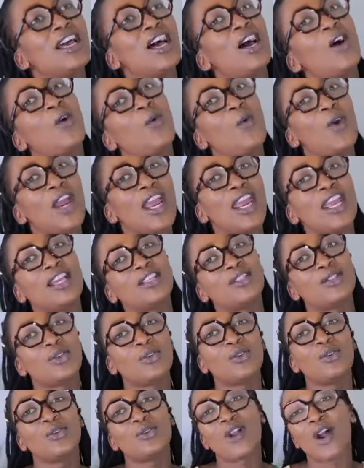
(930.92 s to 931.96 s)
the way
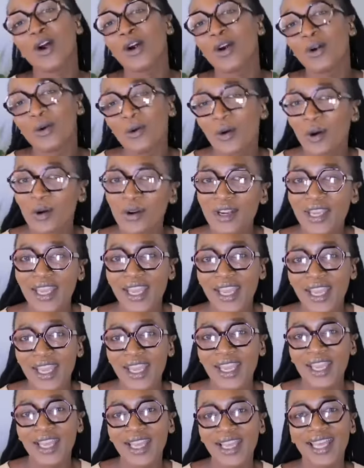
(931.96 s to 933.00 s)
to go,
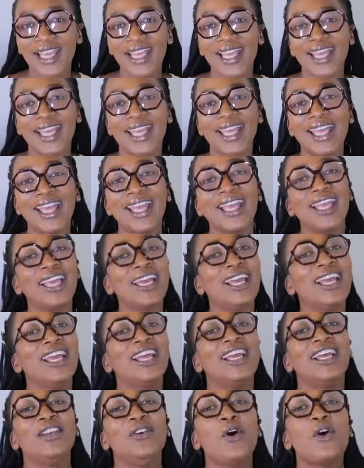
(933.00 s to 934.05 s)
okay?
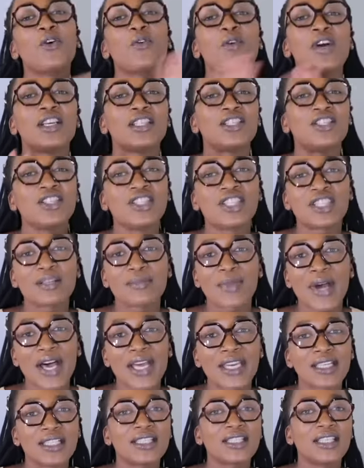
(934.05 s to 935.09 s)
No questions
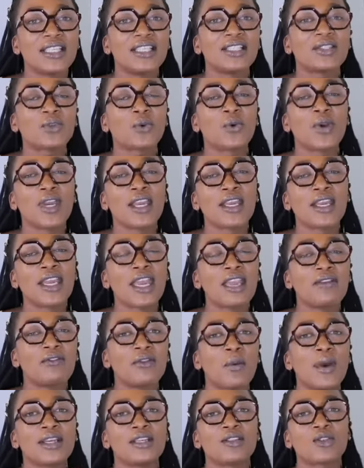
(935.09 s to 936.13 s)
about it. It's quick.
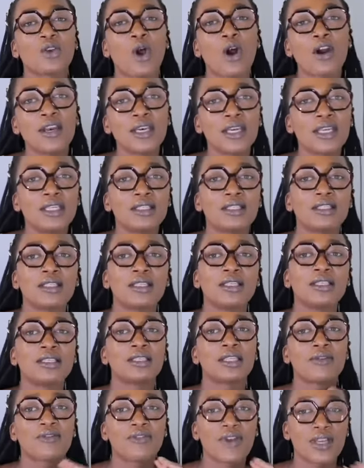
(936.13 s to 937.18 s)
Everyone is on it.
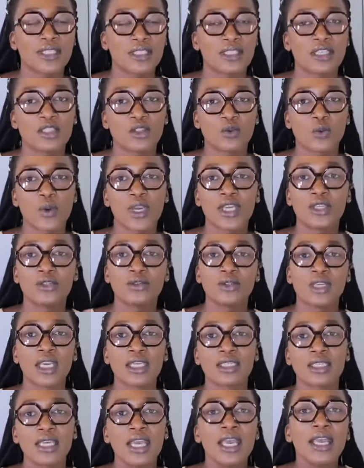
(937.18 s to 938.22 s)
It's the fastest way to
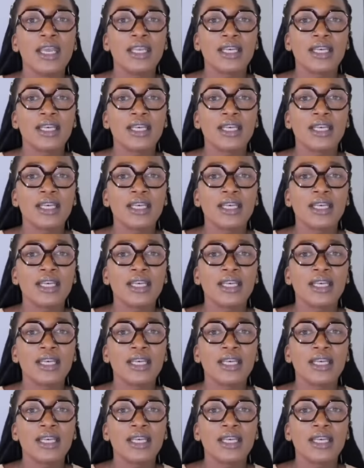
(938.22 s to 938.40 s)
get